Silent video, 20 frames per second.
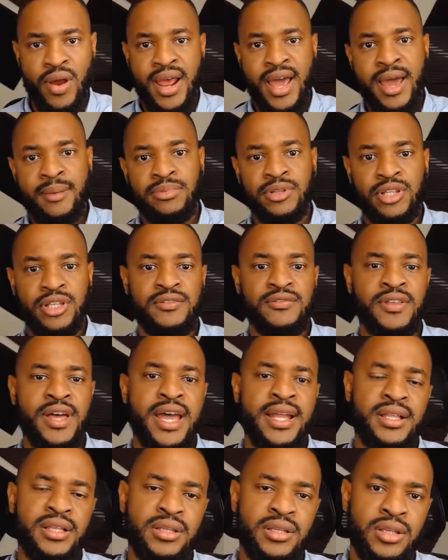I believe
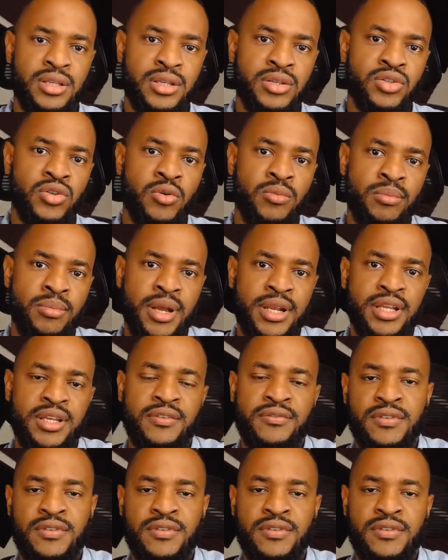that, many of